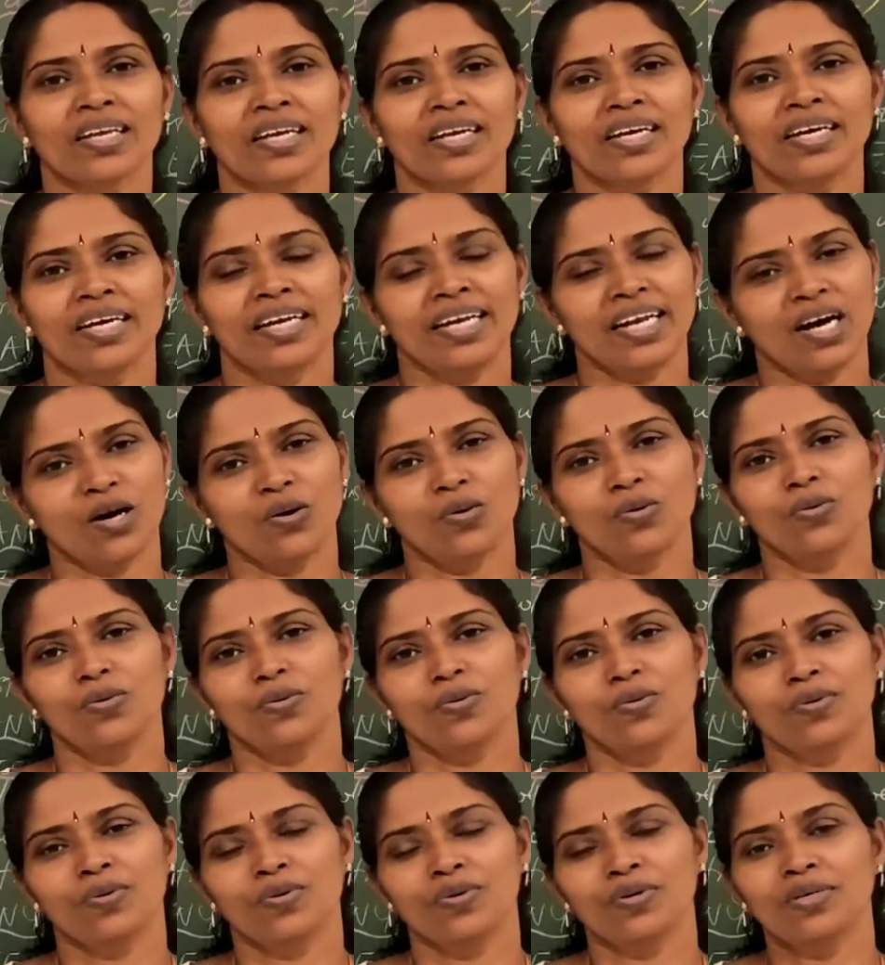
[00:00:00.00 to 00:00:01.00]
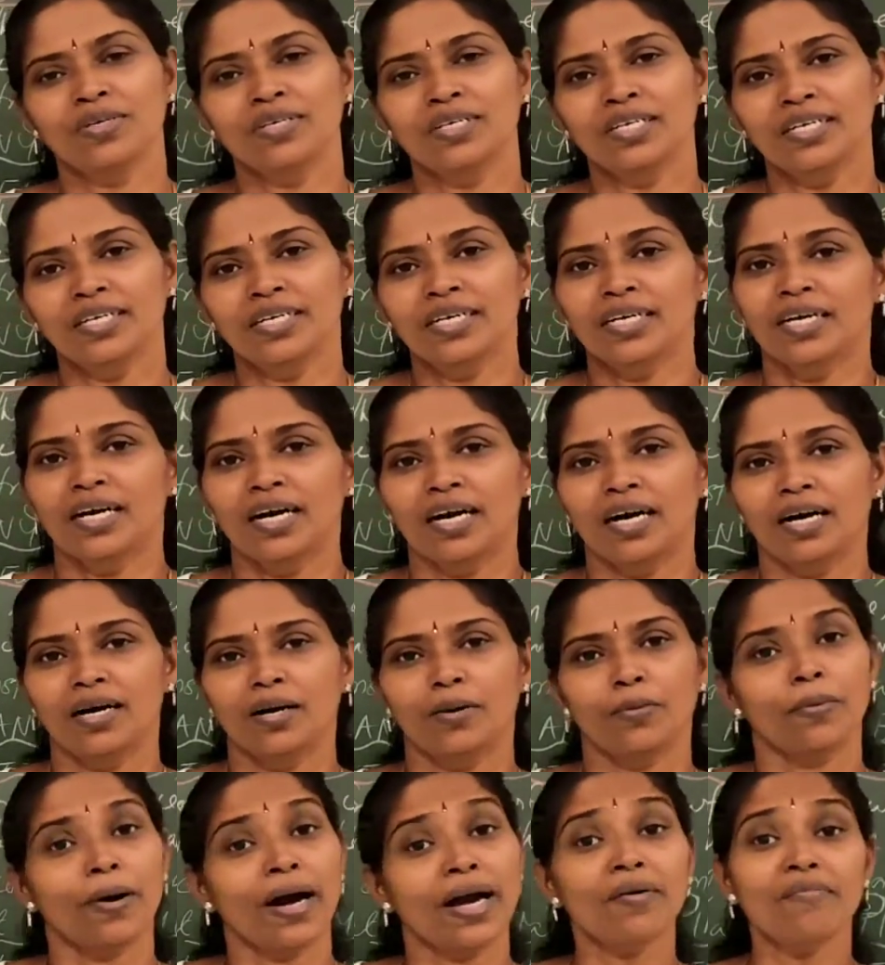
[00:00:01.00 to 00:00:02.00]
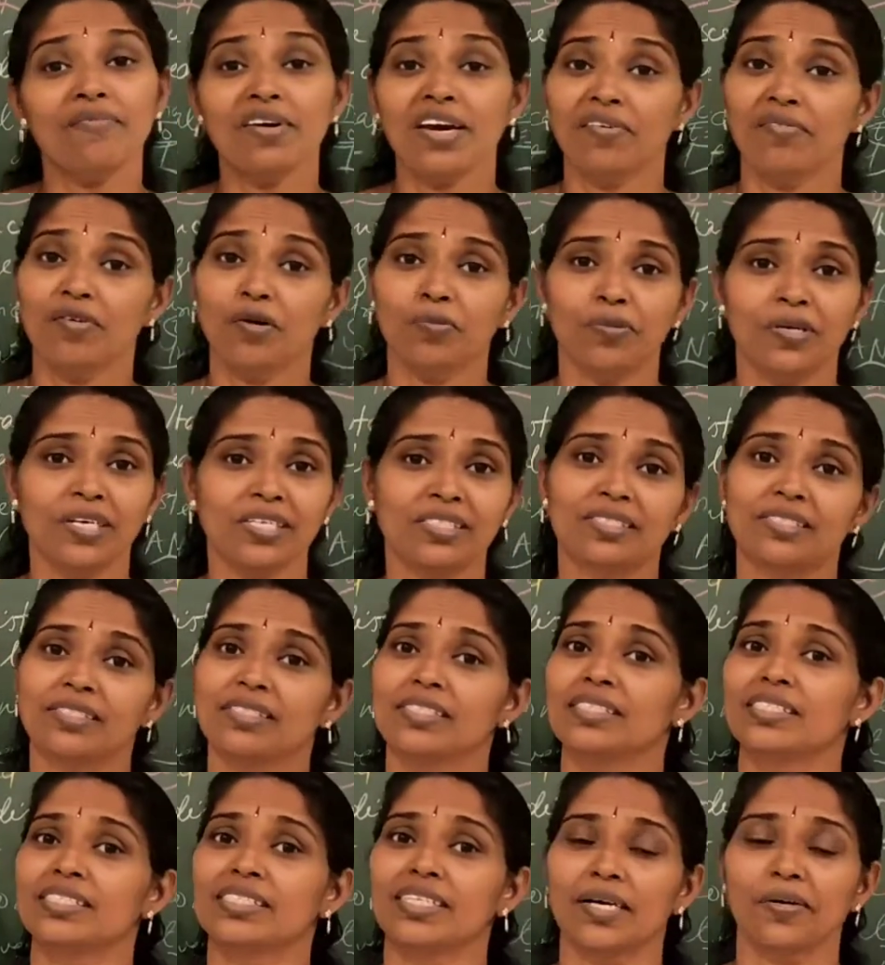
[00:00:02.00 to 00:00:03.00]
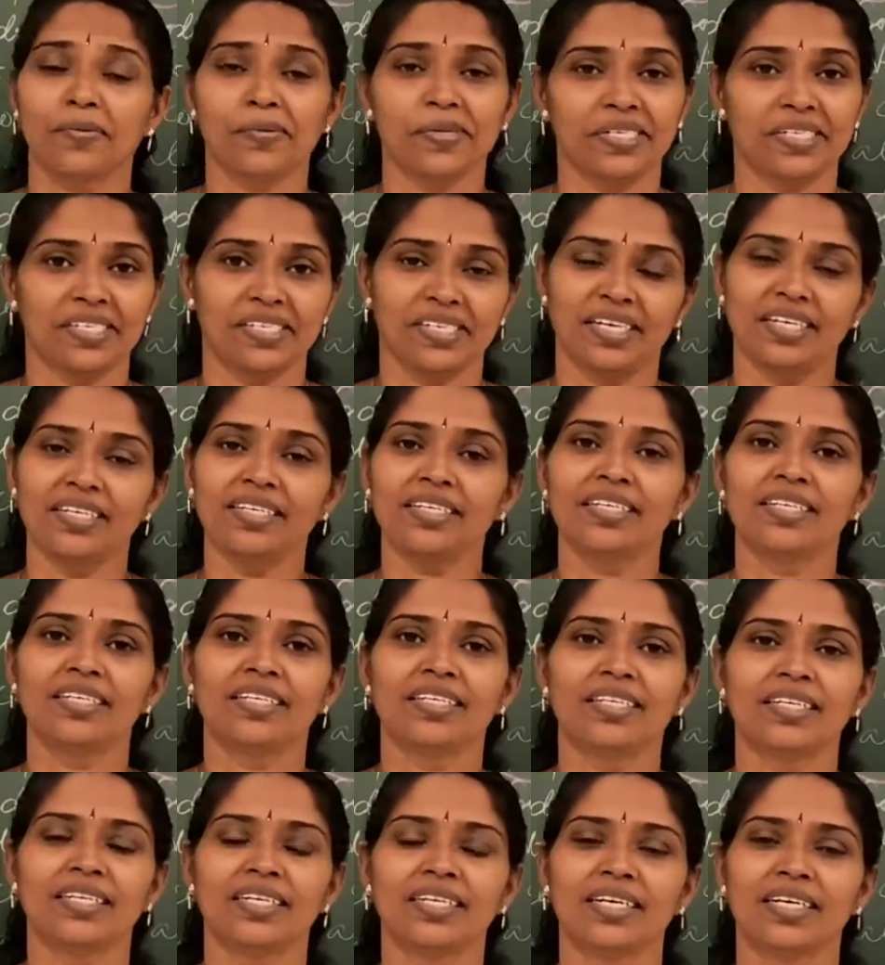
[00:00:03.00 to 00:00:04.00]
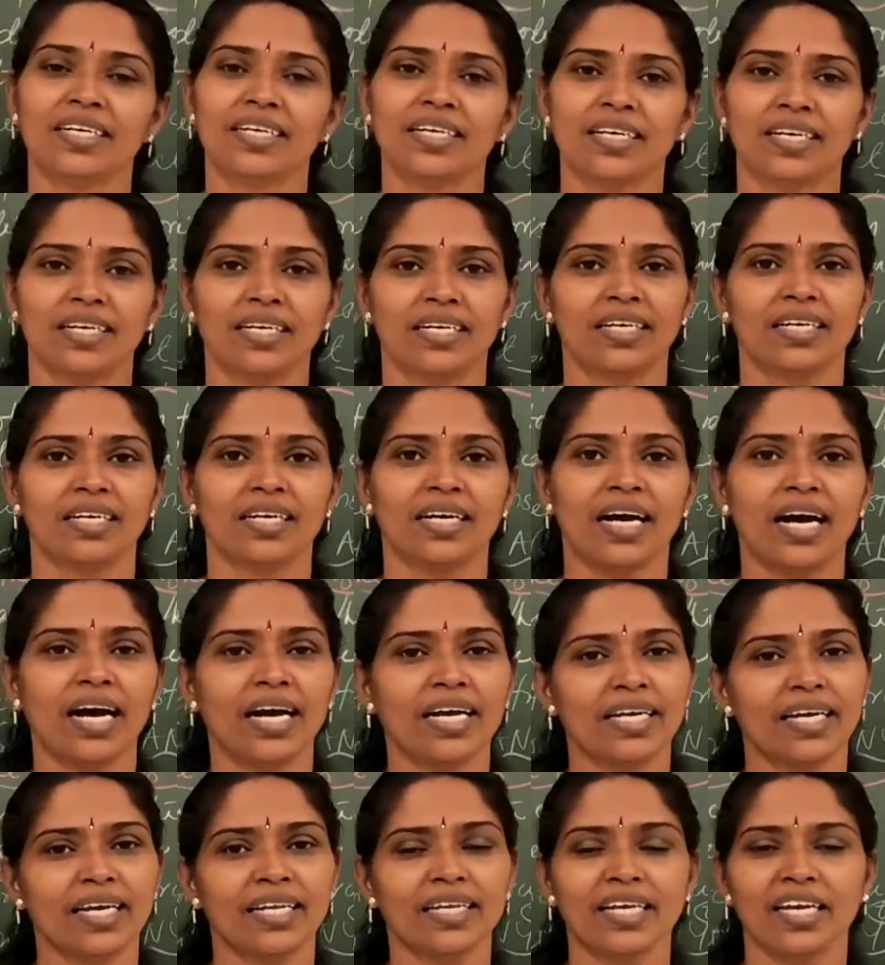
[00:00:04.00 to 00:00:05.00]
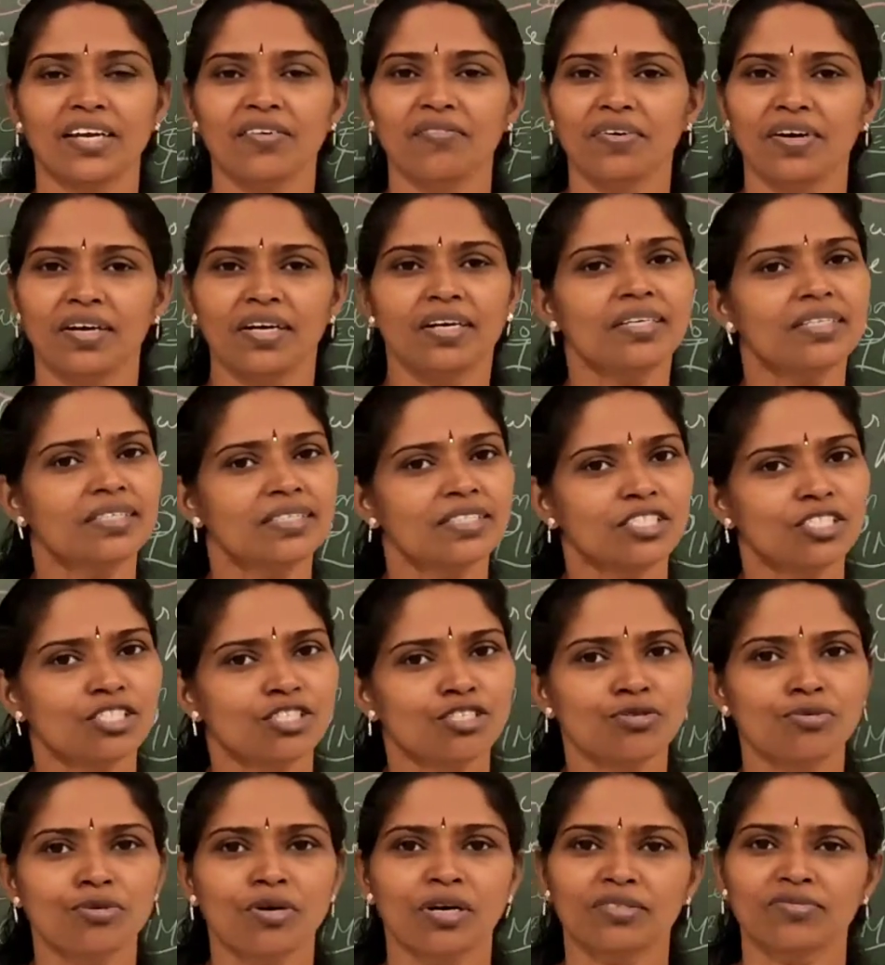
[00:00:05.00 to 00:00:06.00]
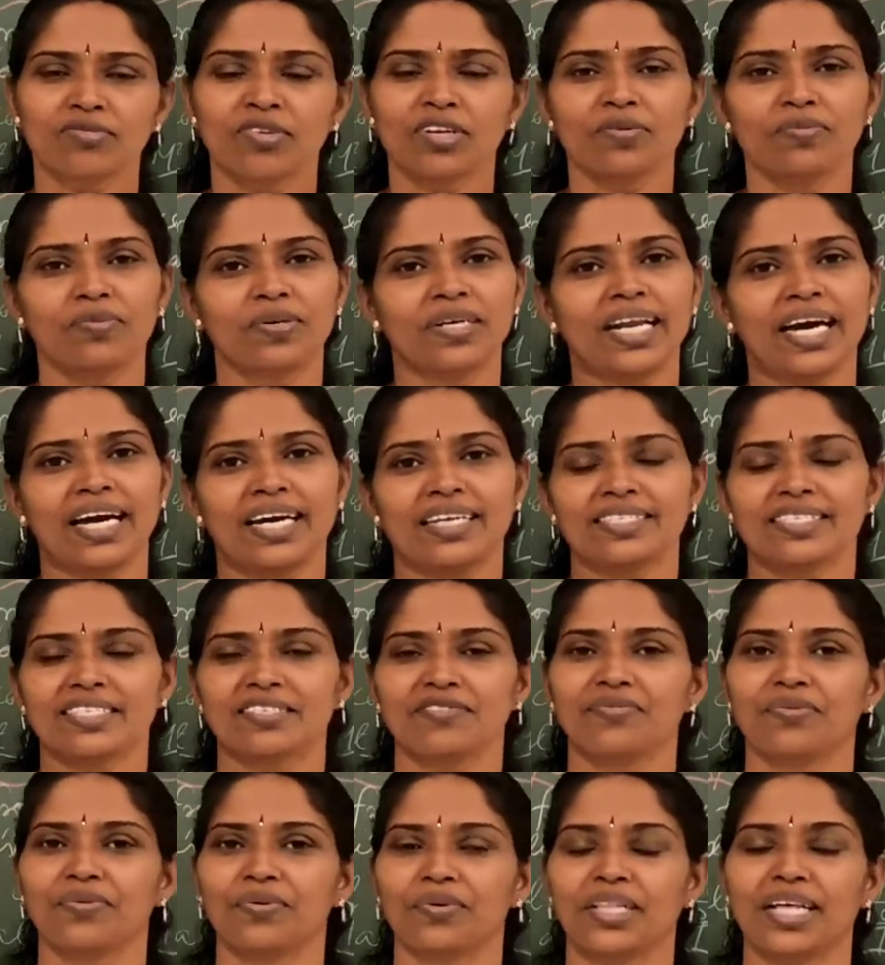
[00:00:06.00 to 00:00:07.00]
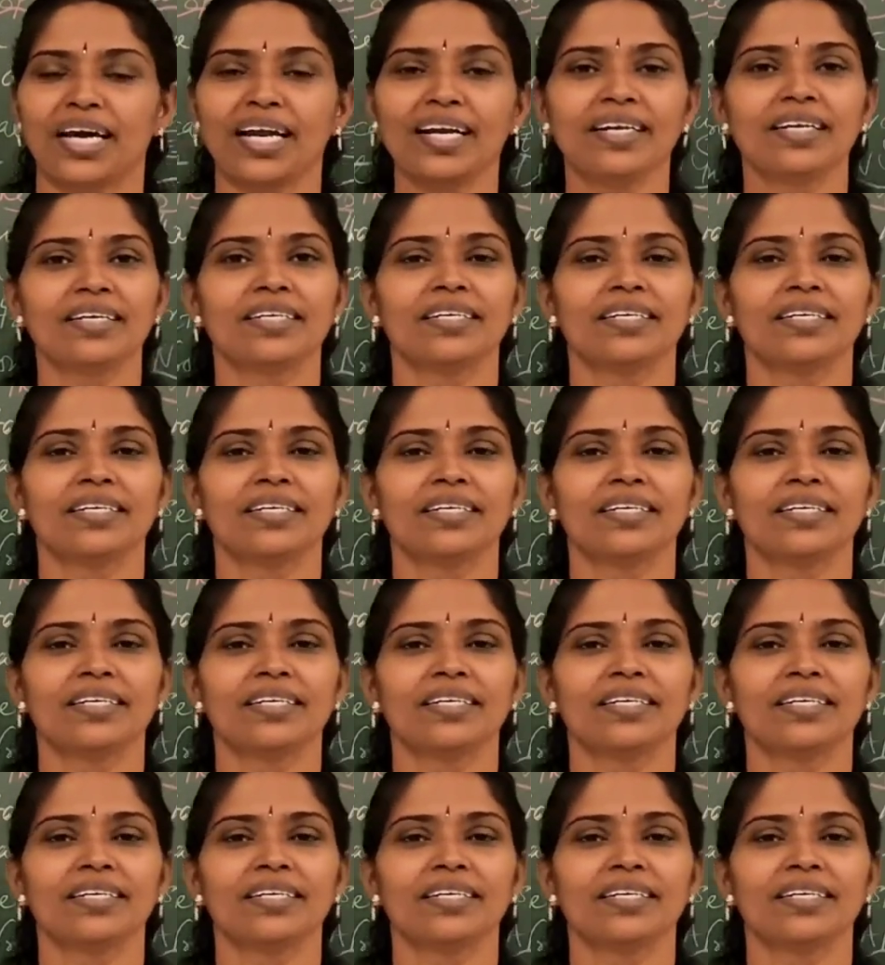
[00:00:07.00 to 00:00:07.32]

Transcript: Now, why wave optics is a question. I can give a 2 or 3 word answer for that.